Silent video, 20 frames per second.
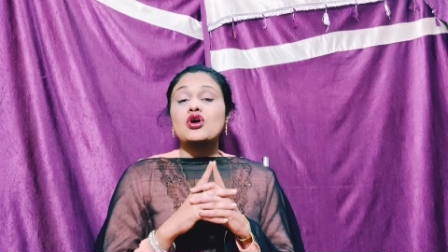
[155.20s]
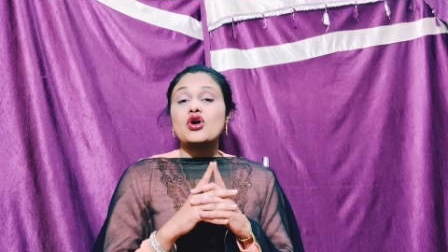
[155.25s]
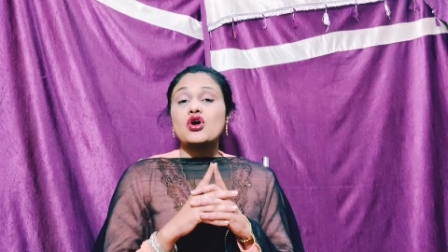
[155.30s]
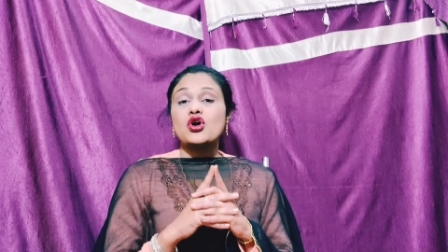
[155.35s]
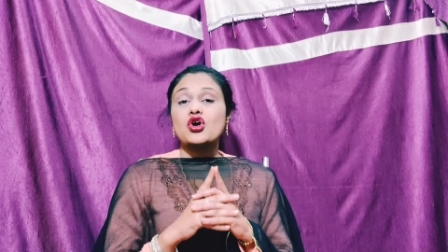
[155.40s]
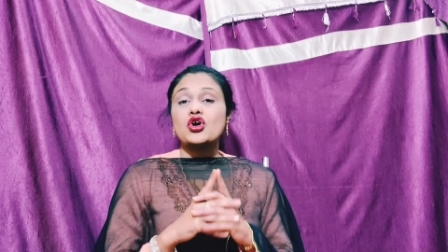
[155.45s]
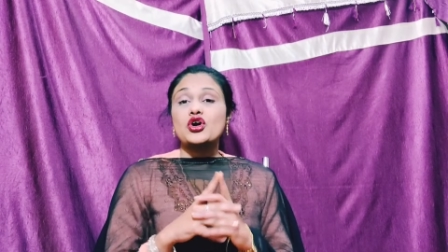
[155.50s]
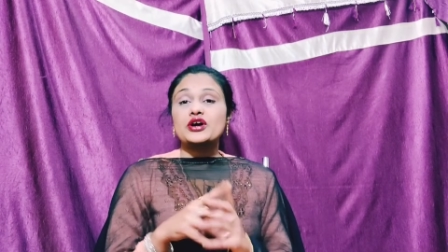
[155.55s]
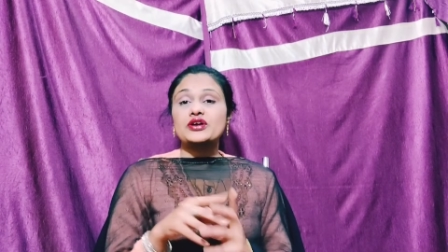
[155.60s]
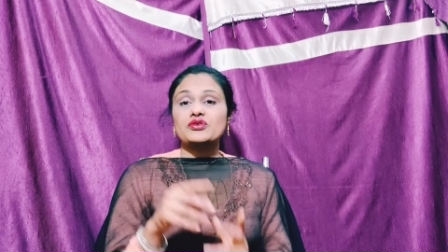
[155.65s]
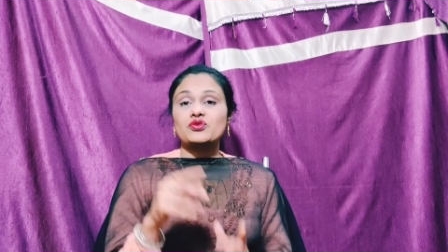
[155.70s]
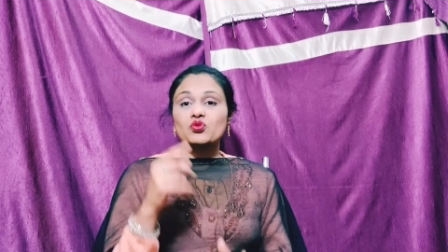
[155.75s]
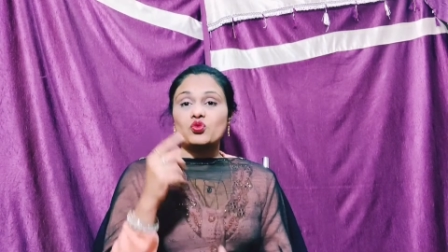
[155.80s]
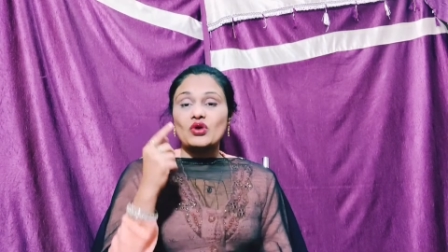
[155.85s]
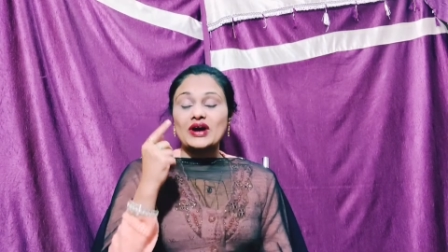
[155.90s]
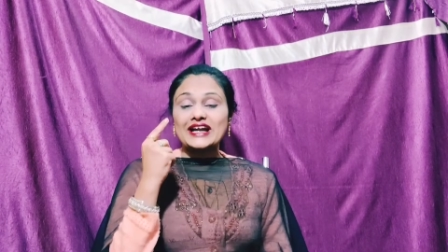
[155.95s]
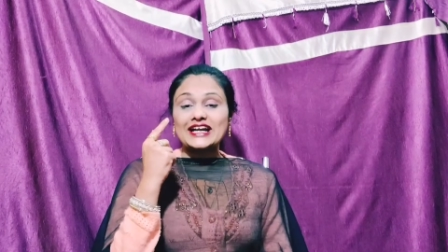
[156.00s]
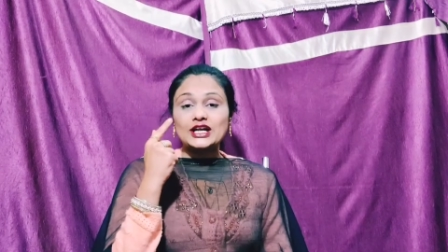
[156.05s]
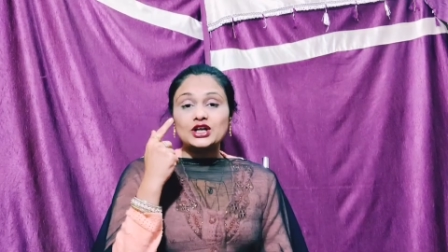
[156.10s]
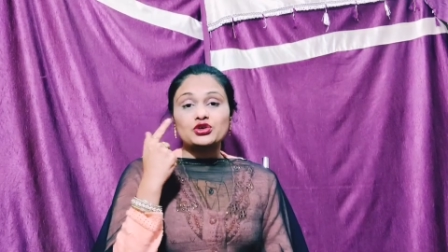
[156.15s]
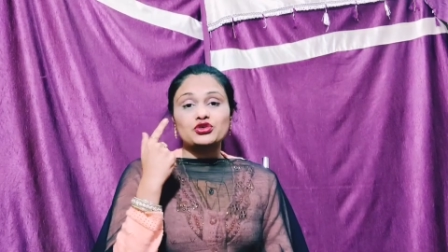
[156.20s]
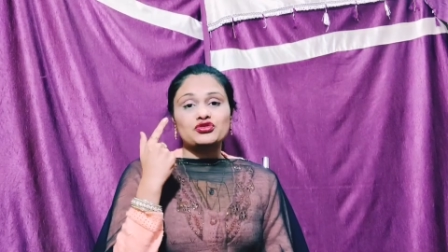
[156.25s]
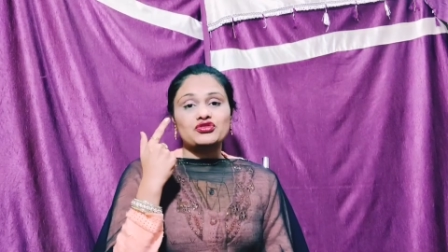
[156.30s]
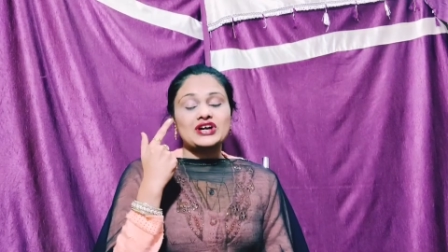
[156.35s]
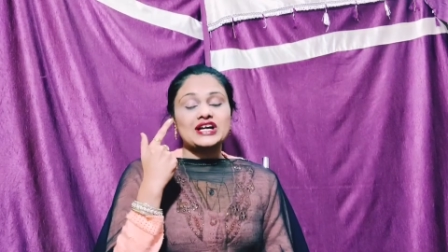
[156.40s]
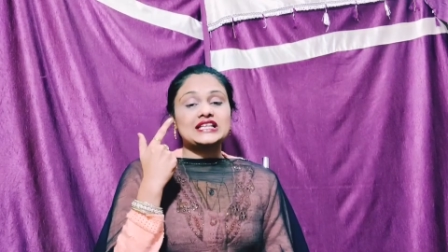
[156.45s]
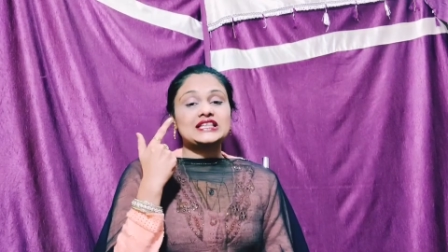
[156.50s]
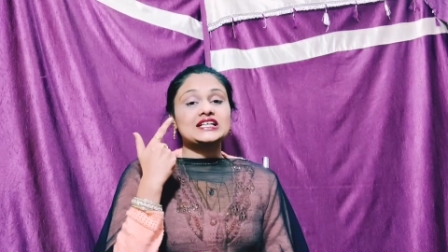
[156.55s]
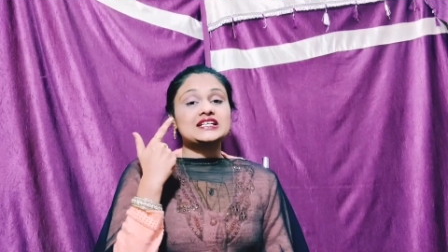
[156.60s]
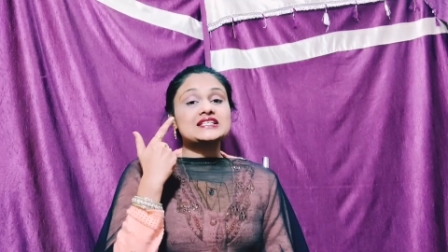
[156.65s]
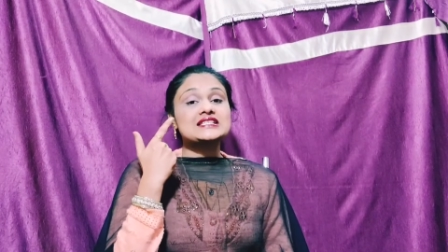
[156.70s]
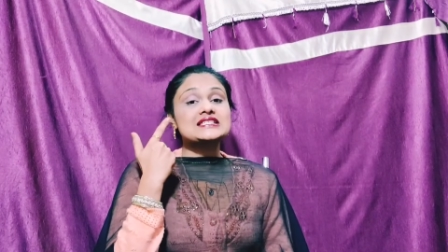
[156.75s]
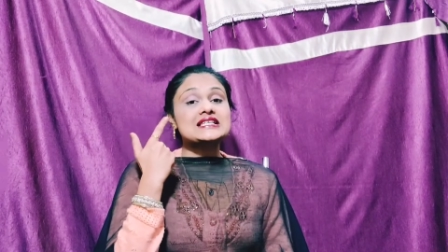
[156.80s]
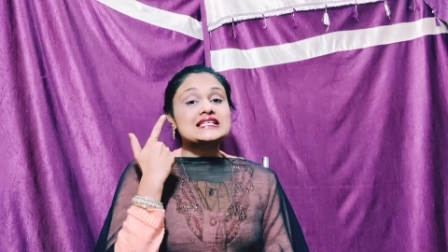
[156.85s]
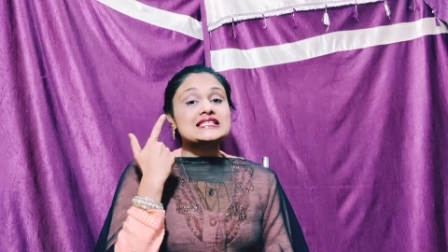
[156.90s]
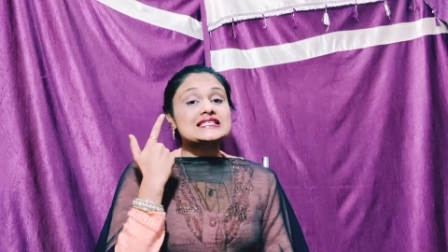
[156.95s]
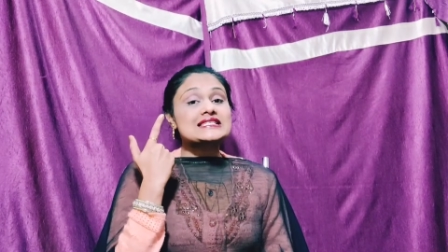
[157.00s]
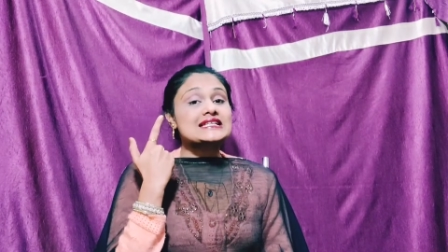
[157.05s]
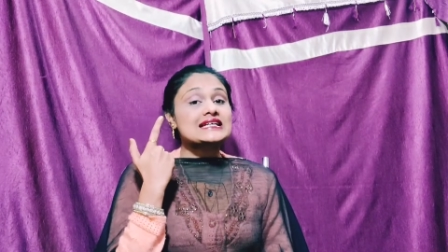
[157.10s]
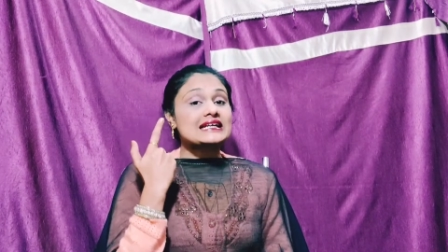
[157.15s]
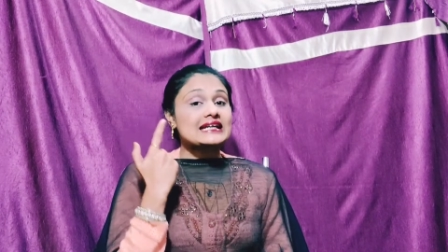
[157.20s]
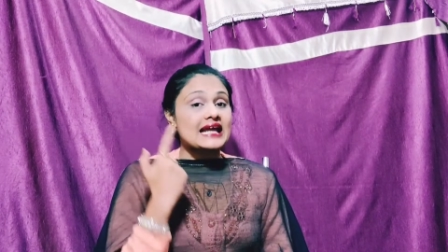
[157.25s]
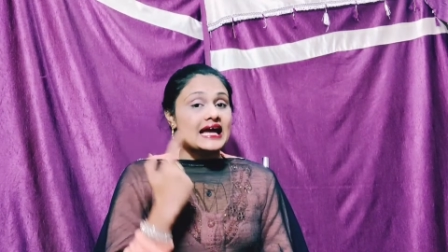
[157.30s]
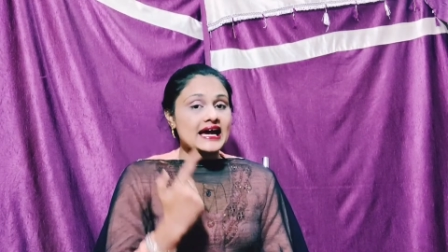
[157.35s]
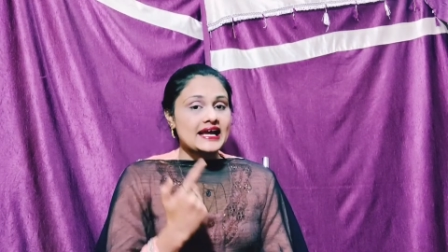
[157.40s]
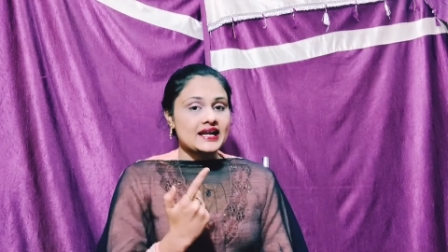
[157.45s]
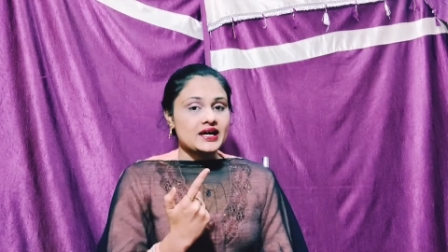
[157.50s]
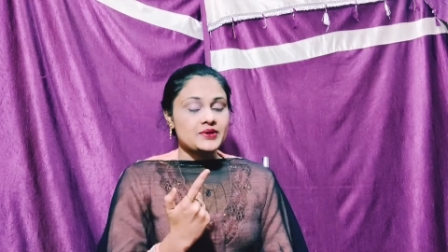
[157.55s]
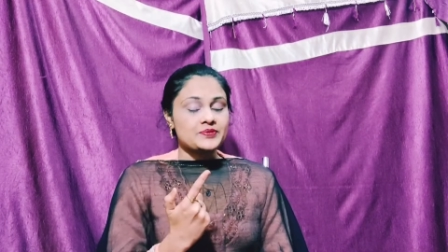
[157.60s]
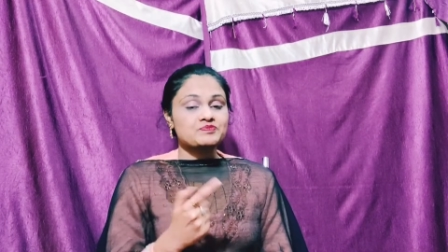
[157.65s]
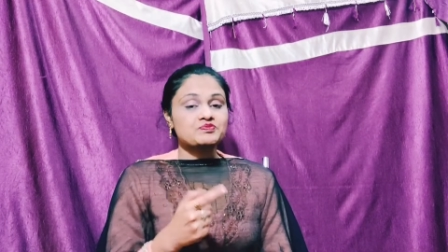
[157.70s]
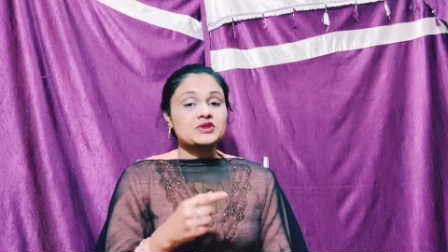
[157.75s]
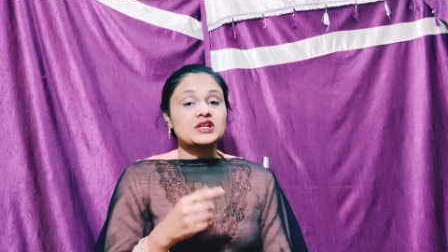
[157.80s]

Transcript: or white of eye, that is sclera.